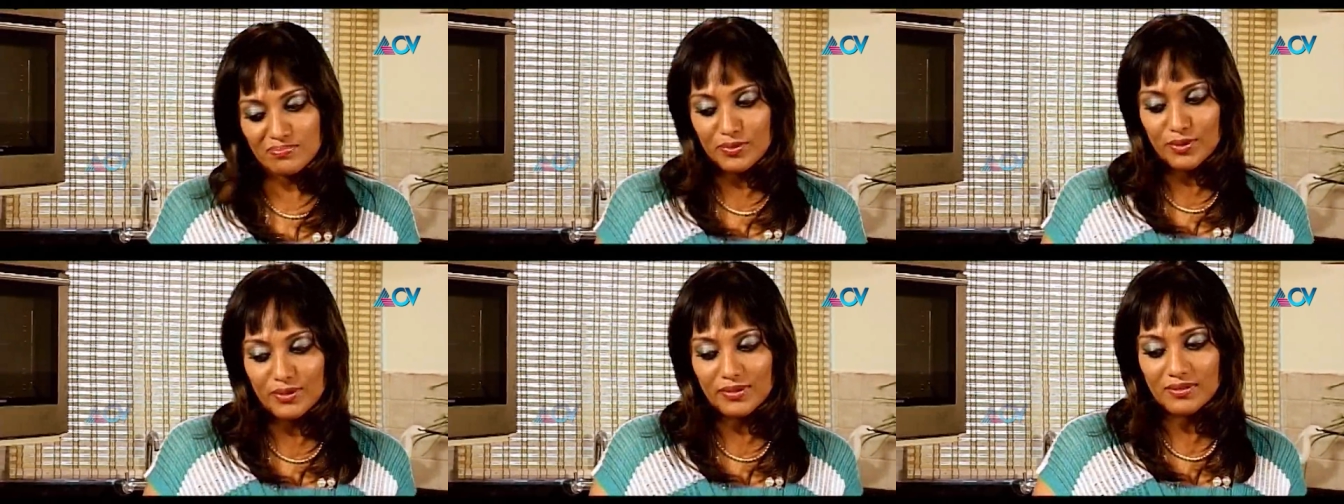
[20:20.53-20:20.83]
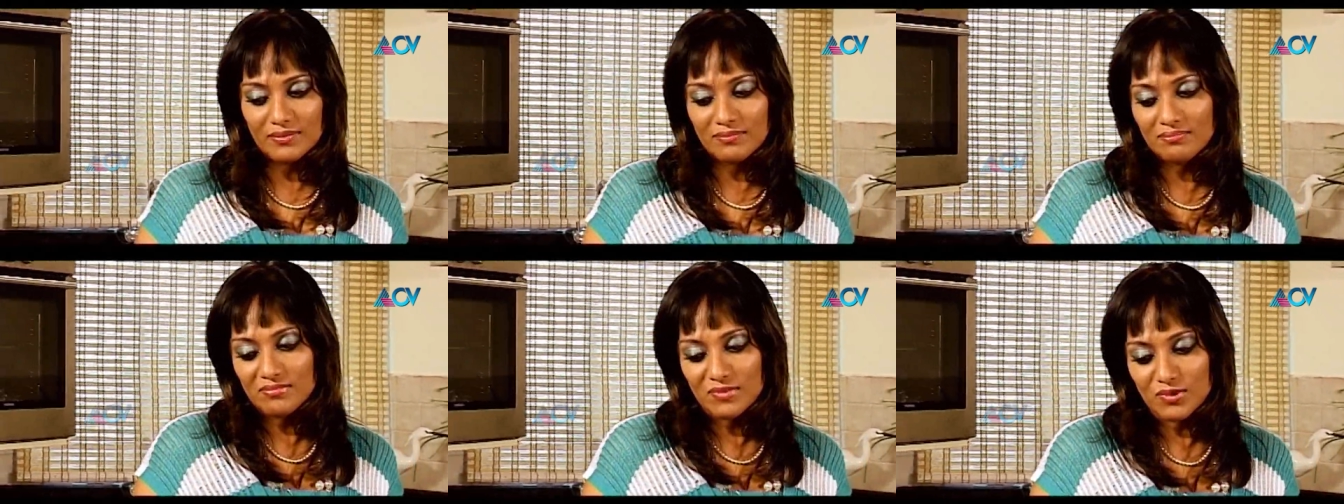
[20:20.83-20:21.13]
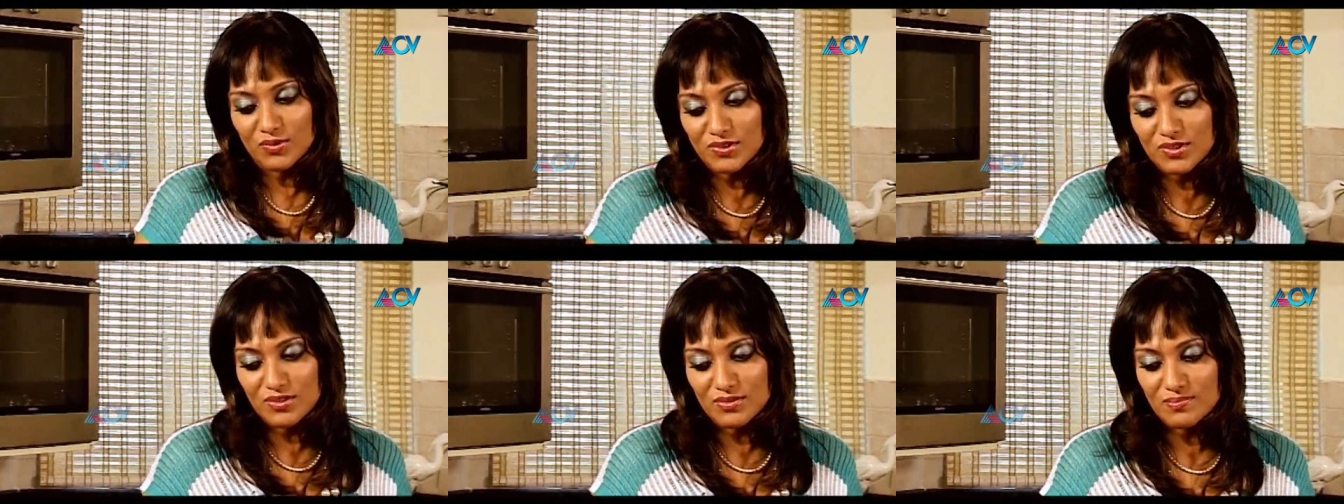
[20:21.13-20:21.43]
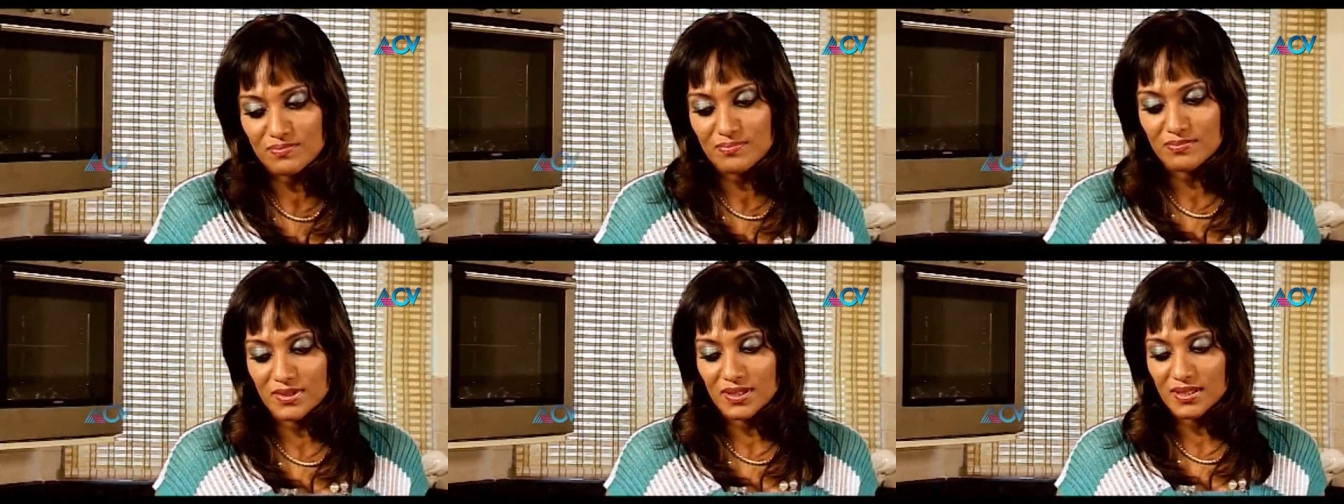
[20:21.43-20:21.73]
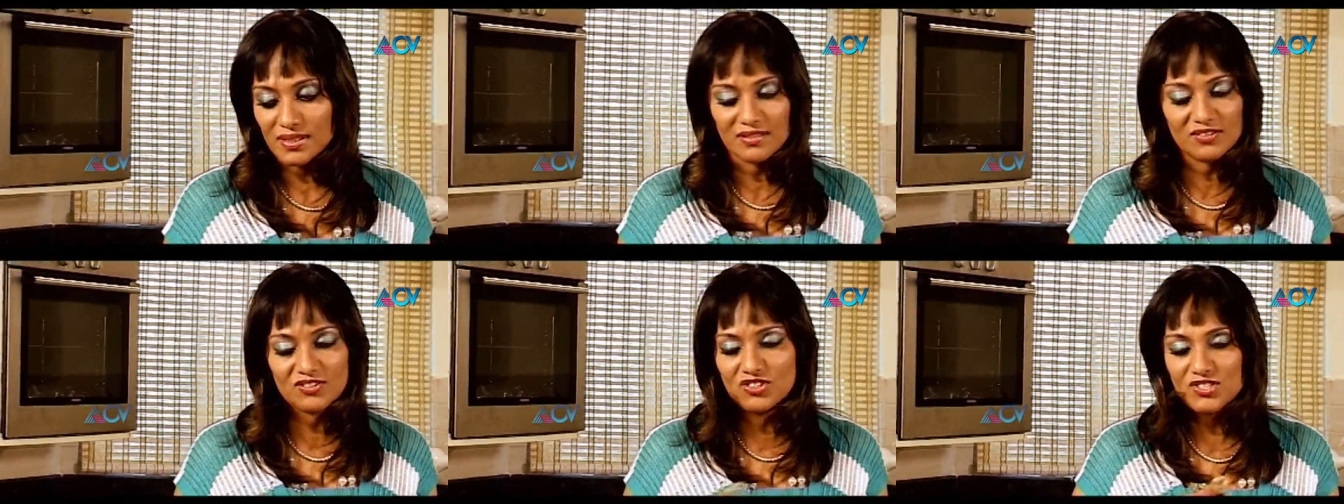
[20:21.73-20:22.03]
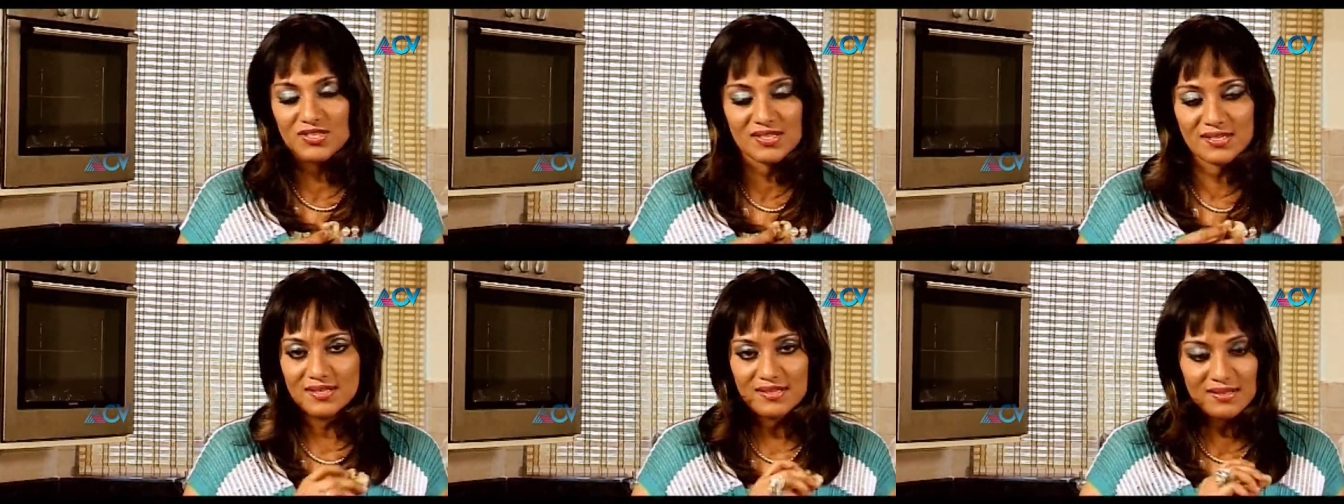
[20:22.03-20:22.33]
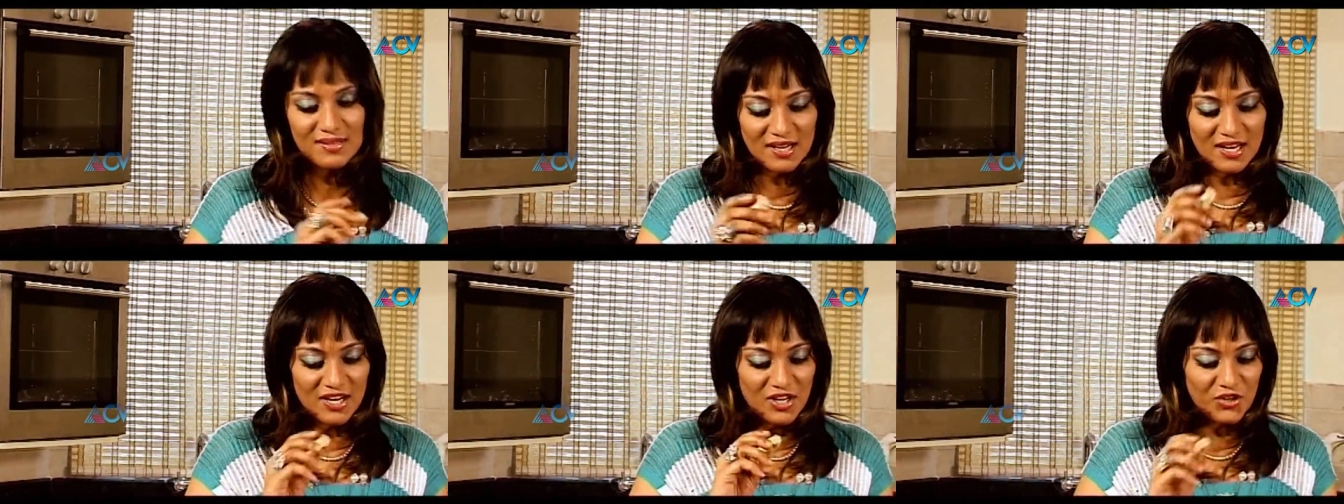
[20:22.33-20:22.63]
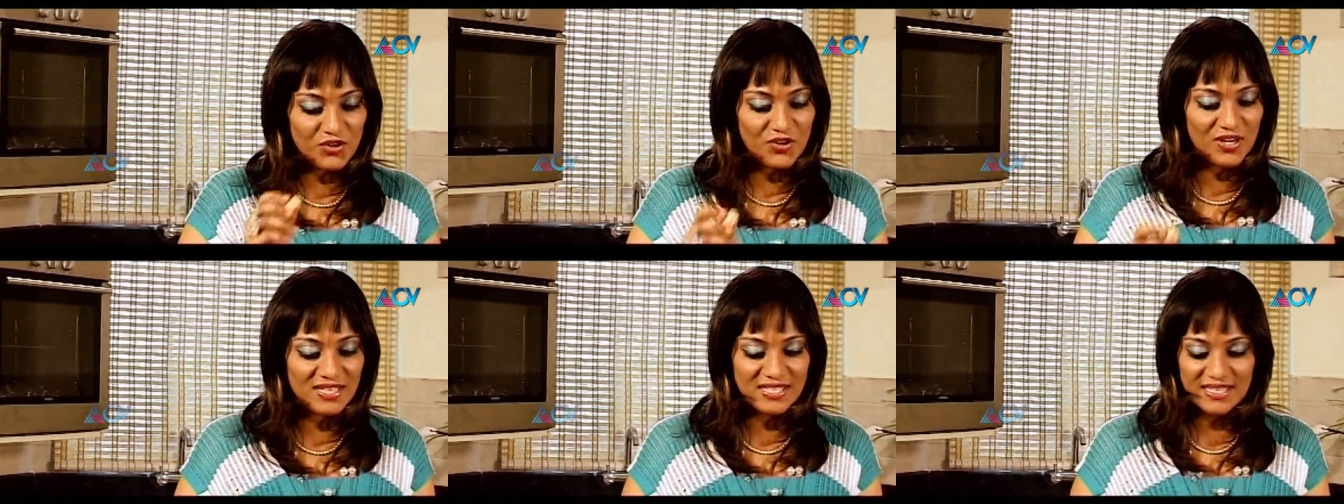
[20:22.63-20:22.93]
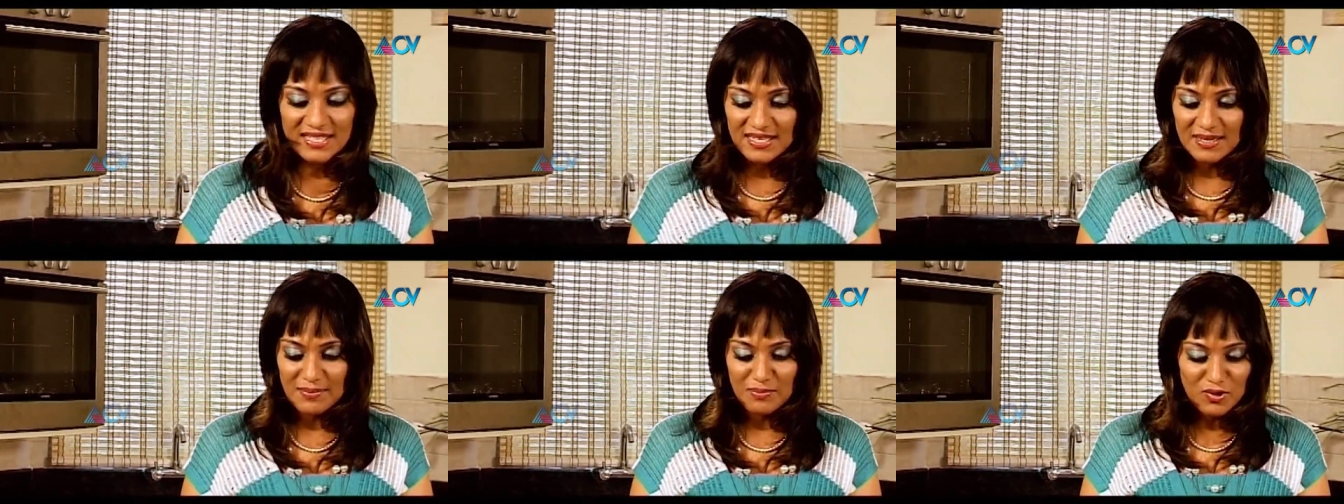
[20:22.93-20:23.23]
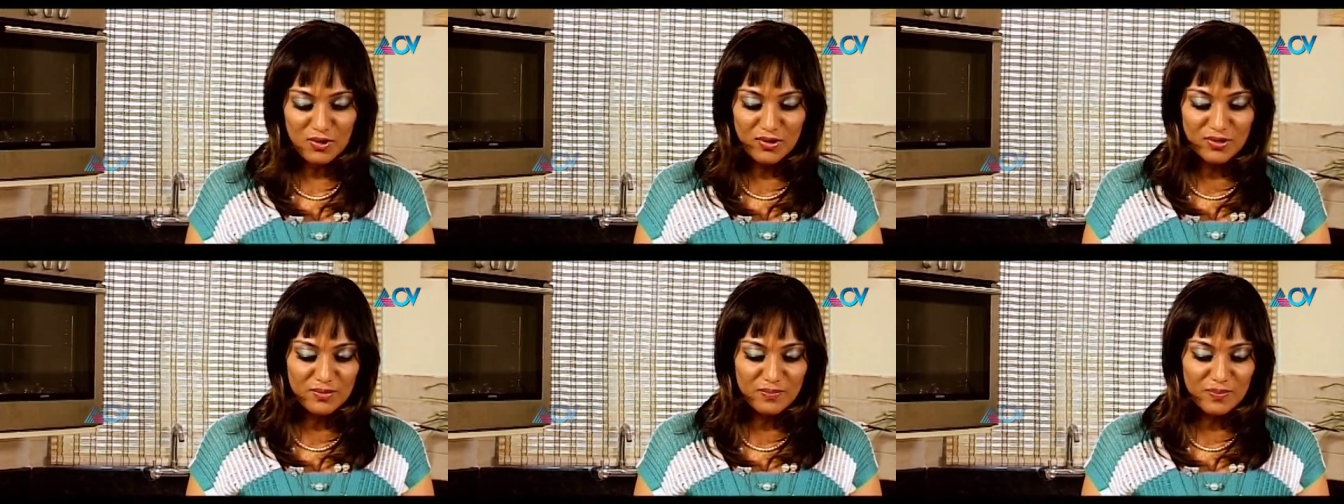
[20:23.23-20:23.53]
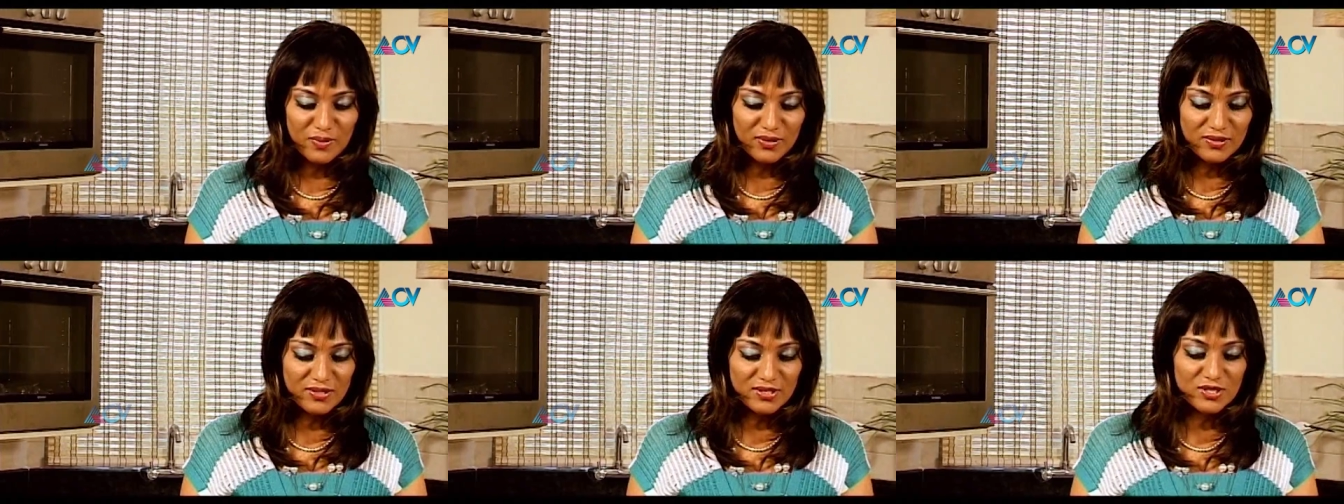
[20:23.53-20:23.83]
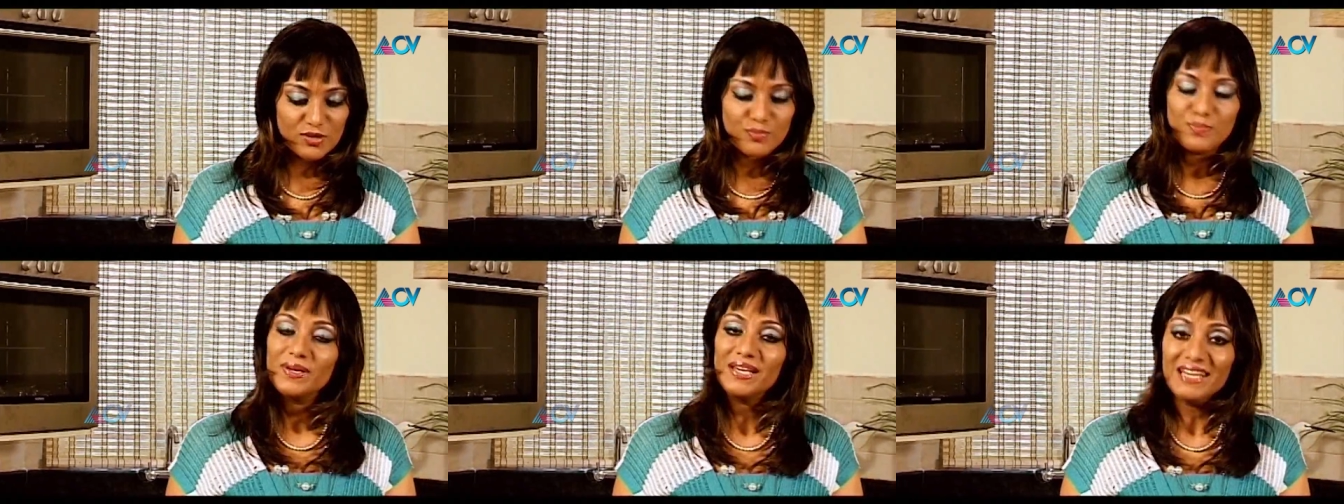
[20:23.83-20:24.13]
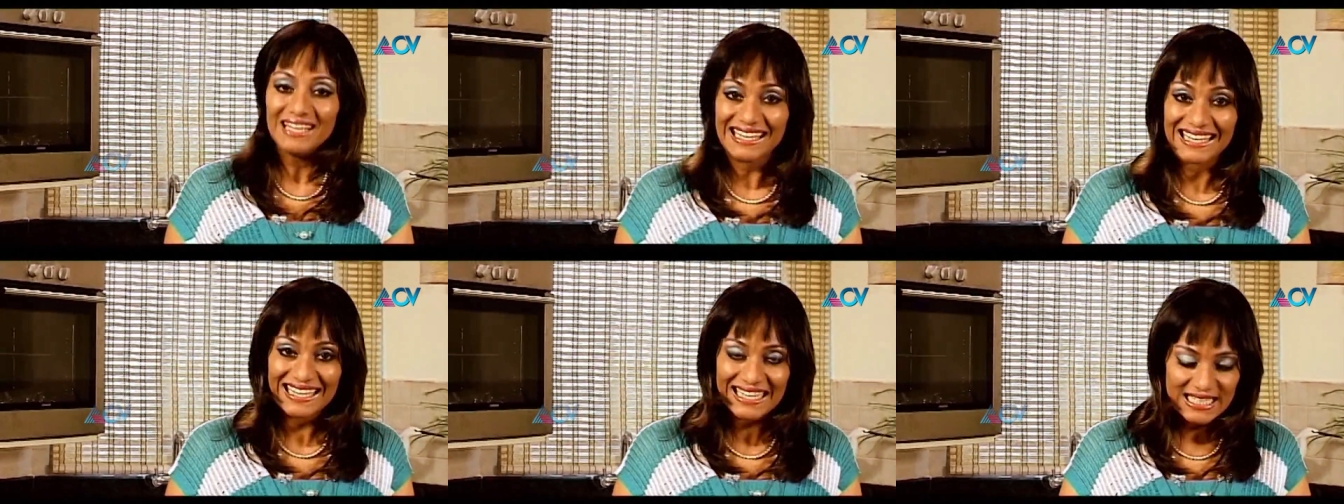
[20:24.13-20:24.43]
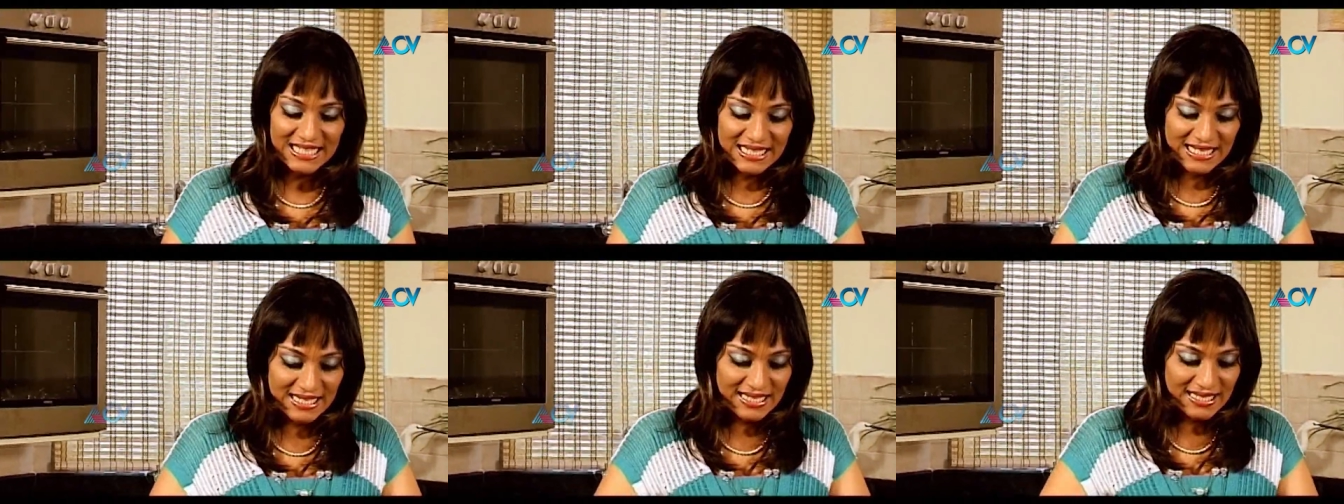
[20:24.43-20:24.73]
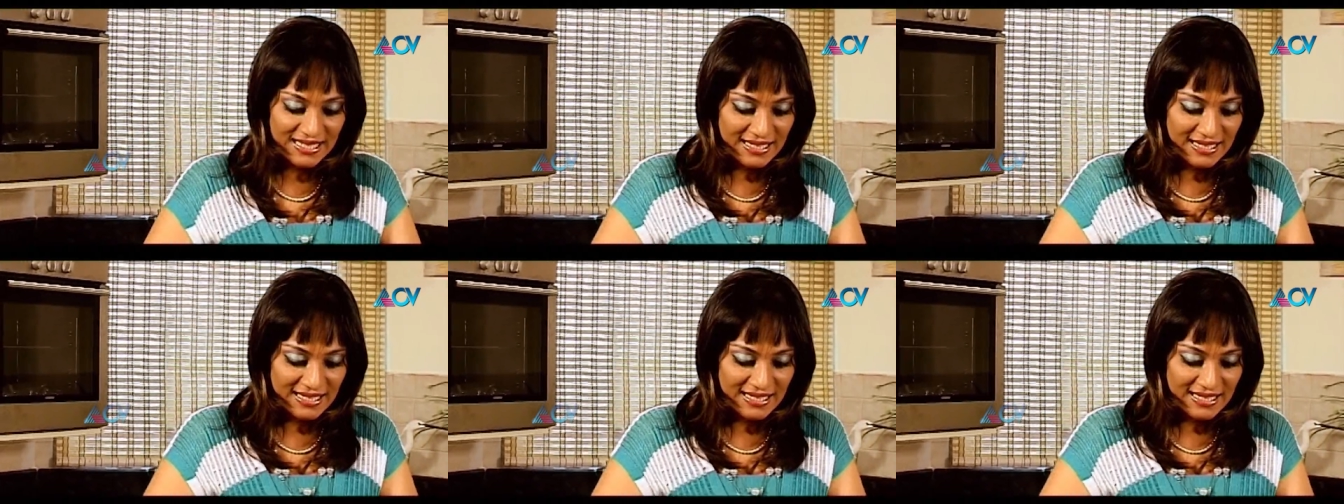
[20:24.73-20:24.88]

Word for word: bother, I'm going to uh, just grate it and I'm not going to bother to peel it.